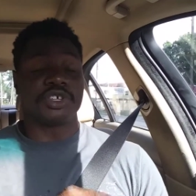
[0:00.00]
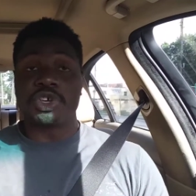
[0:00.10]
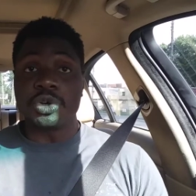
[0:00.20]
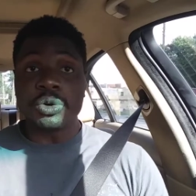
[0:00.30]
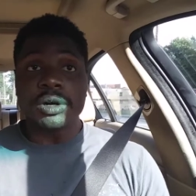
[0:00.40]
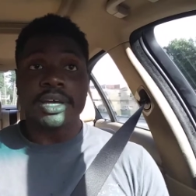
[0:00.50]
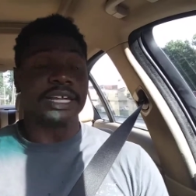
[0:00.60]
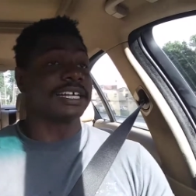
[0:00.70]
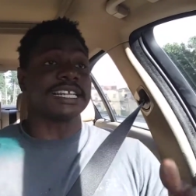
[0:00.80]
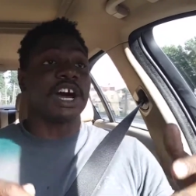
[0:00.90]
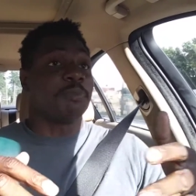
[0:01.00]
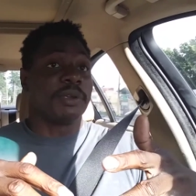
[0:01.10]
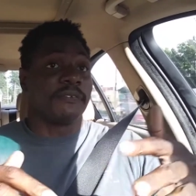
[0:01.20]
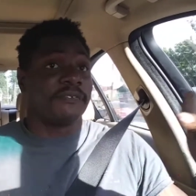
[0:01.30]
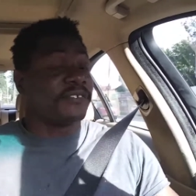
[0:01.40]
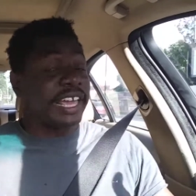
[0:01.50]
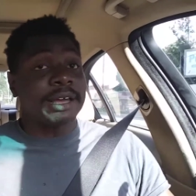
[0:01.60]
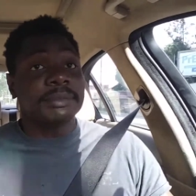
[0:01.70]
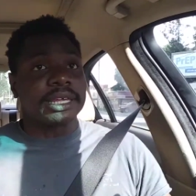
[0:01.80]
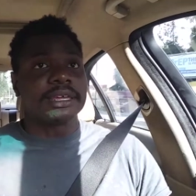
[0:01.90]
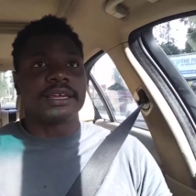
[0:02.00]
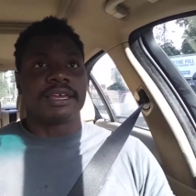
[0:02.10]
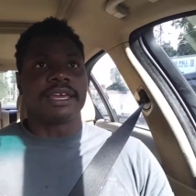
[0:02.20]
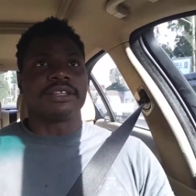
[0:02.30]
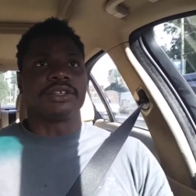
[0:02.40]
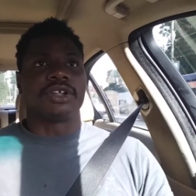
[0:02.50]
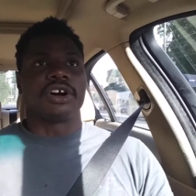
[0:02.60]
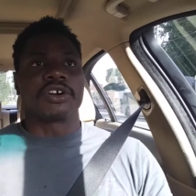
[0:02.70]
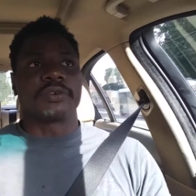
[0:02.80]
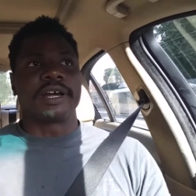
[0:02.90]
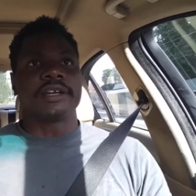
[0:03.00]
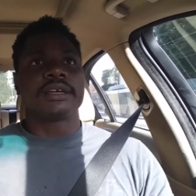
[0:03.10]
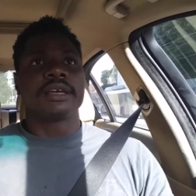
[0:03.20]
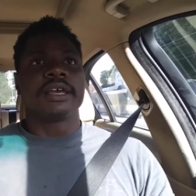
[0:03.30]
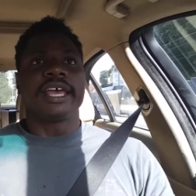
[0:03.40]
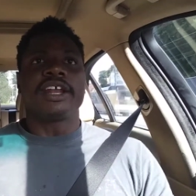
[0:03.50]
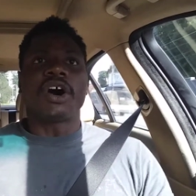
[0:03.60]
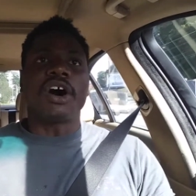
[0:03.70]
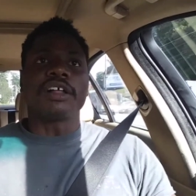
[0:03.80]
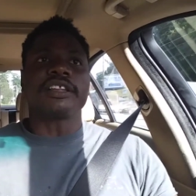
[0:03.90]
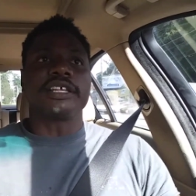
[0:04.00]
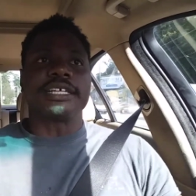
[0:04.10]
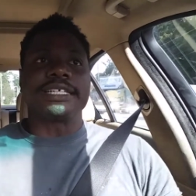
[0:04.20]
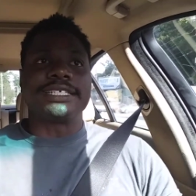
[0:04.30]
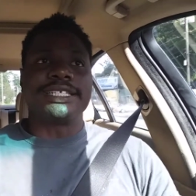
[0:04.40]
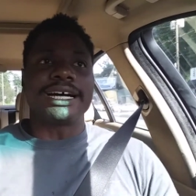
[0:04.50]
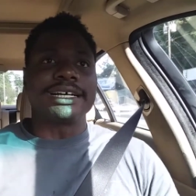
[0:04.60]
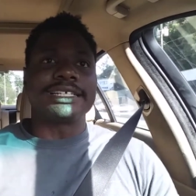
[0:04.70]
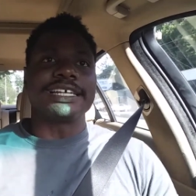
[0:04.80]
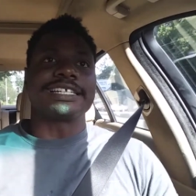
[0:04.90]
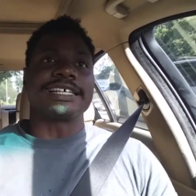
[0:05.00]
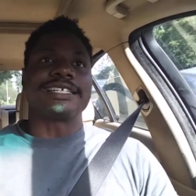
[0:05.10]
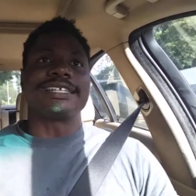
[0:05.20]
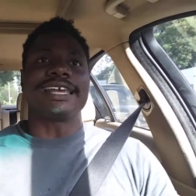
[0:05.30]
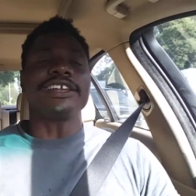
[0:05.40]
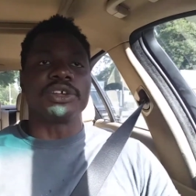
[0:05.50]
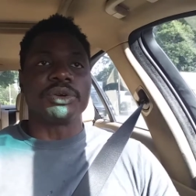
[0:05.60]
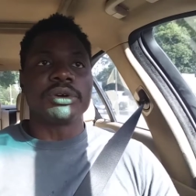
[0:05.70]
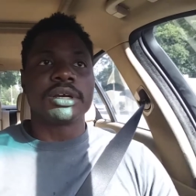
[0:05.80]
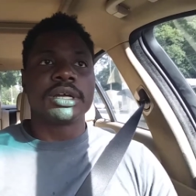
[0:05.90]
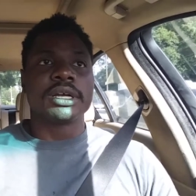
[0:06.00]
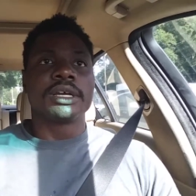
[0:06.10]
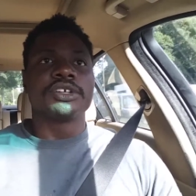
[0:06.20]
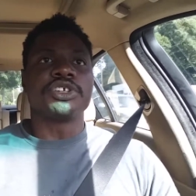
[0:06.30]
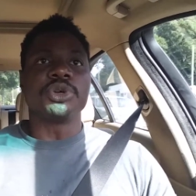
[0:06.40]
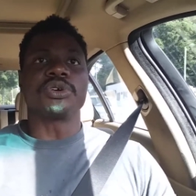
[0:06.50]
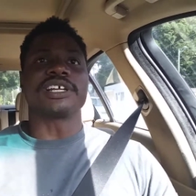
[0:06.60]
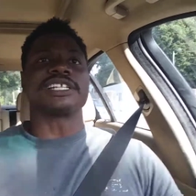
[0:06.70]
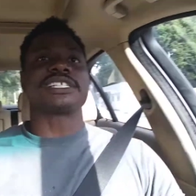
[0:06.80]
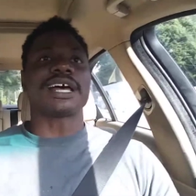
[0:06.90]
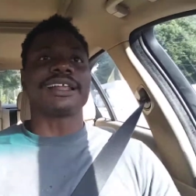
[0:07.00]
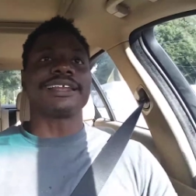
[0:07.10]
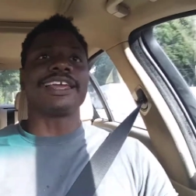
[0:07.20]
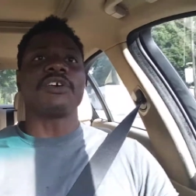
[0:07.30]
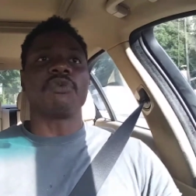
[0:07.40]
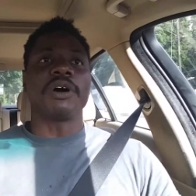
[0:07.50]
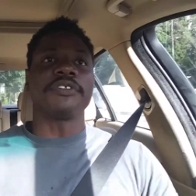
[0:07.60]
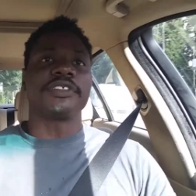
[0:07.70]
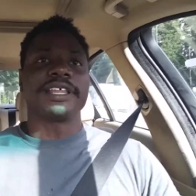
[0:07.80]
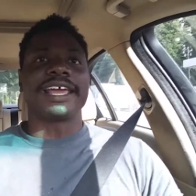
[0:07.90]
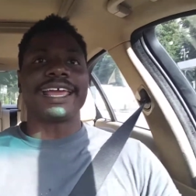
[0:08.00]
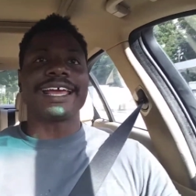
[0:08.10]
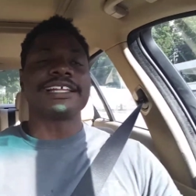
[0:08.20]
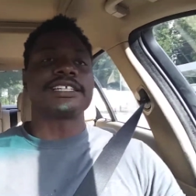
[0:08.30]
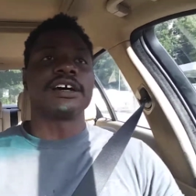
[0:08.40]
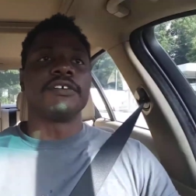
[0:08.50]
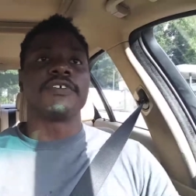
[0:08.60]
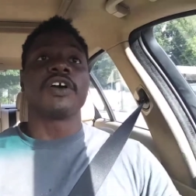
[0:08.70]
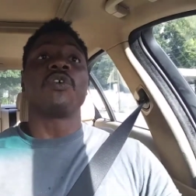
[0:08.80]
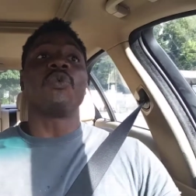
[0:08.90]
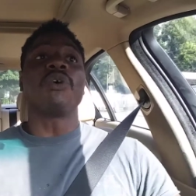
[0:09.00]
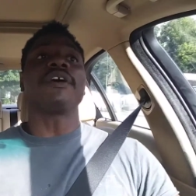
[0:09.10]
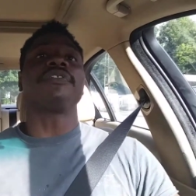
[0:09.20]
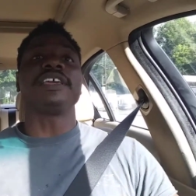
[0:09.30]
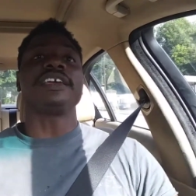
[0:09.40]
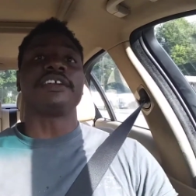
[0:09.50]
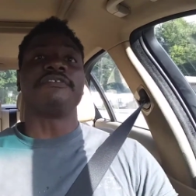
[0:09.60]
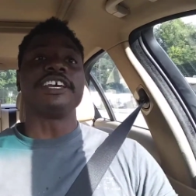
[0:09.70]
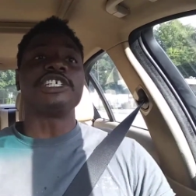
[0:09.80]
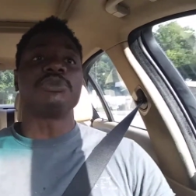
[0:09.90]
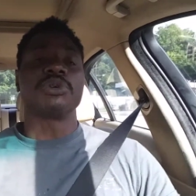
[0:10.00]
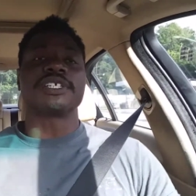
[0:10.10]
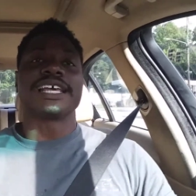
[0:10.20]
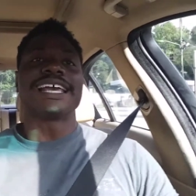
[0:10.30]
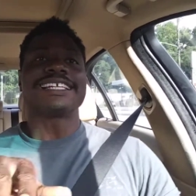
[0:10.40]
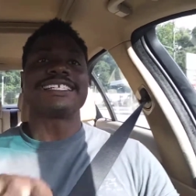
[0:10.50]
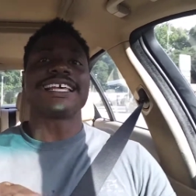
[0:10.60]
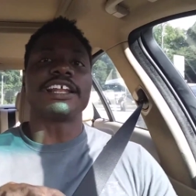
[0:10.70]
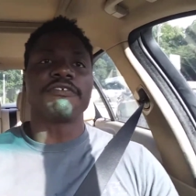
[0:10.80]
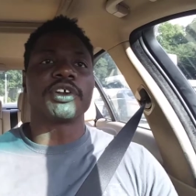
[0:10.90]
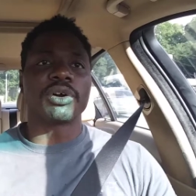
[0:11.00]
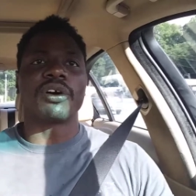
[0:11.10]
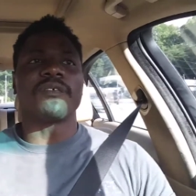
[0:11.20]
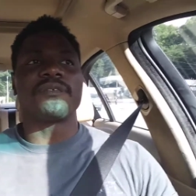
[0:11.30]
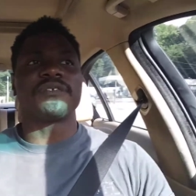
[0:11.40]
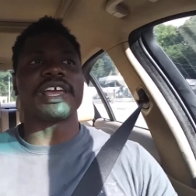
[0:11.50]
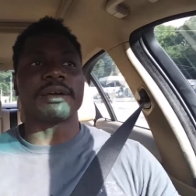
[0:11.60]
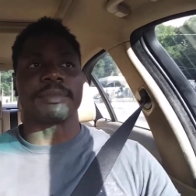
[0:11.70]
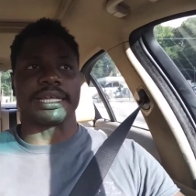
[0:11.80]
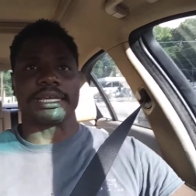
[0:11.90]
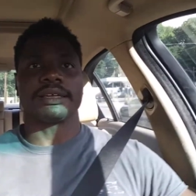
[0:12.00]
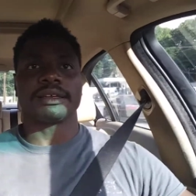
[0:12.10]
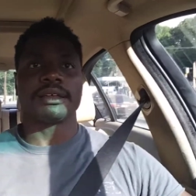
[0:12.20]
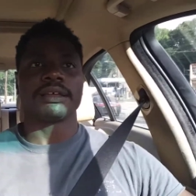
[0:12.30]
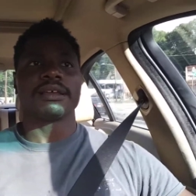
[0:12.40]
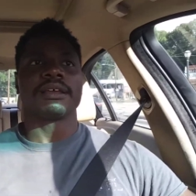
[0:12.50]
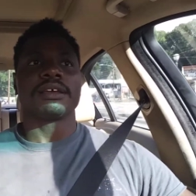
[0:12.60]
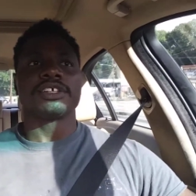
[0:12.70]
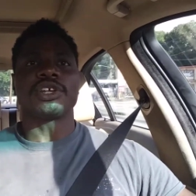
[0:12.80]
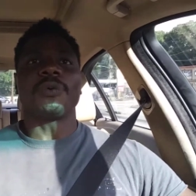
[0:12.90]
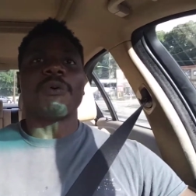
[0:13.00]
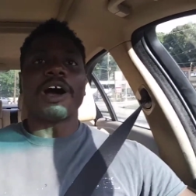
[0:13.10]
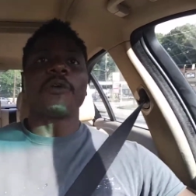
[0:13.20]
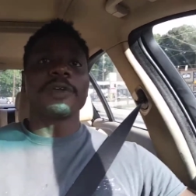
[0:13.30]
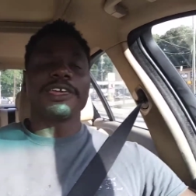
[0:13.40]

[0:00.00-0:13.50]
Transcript: you. It doesn't help your family in the long run. And all that it does is continue to consolidate wealth in the hands of wealthy individuals instead of your own family. So while